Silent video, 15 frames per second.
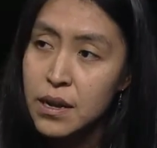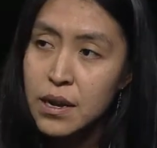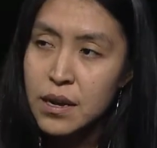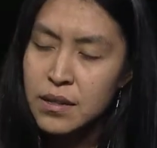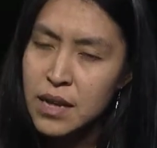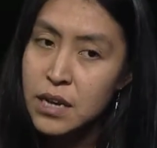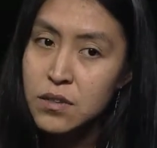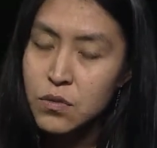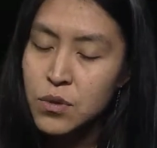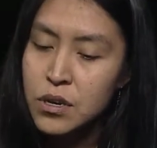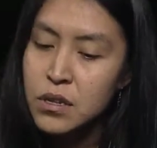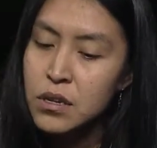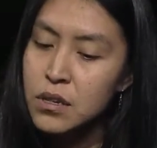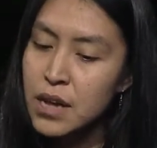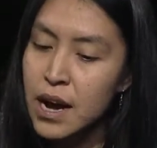and that's one
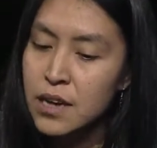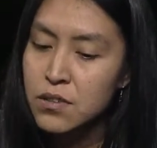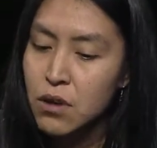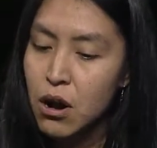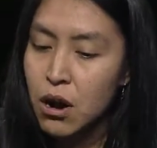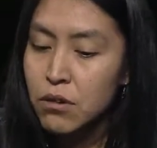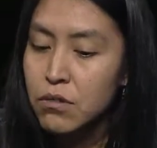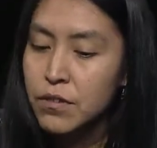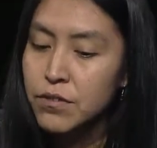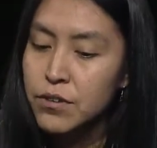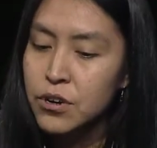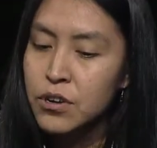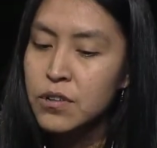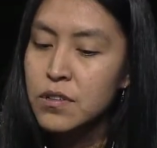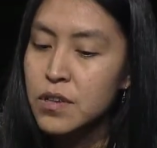of the last
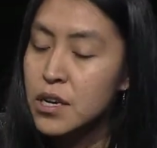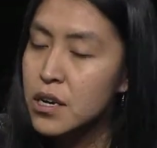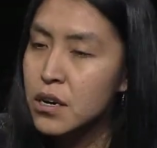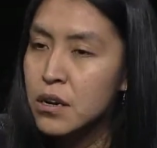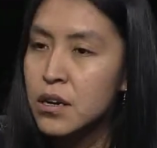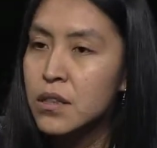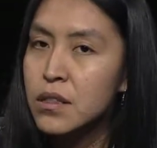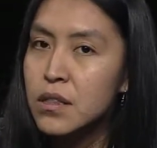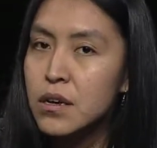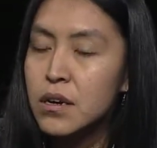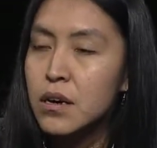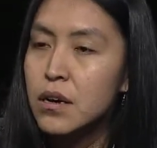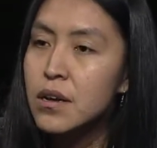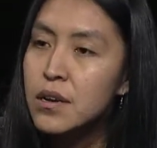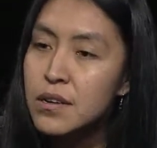aquifers here in
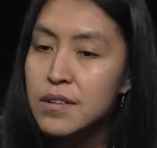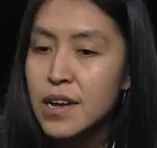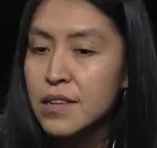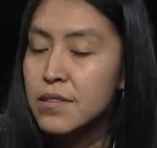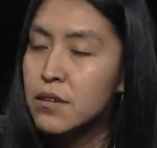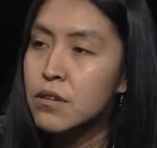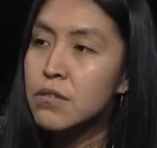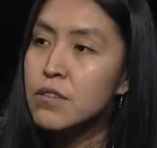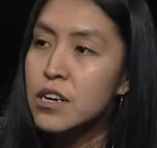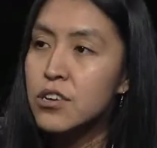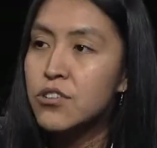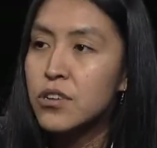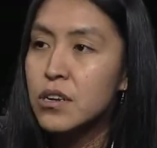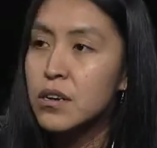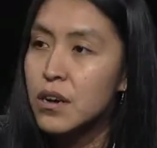the desert
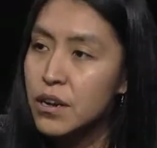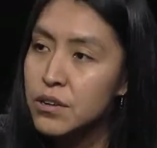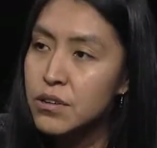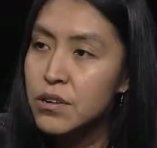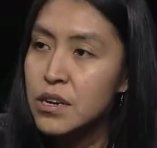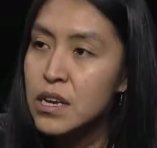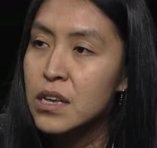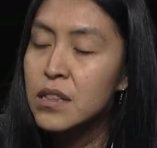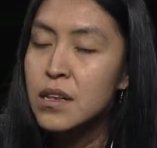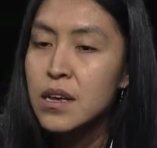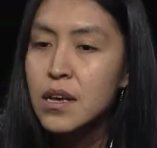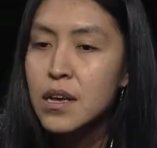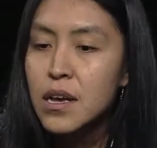region underneath.